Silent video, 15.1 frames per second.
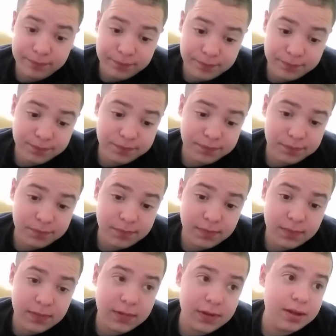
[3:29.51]

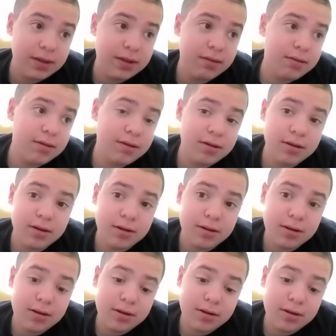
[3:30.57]
(no one is talking)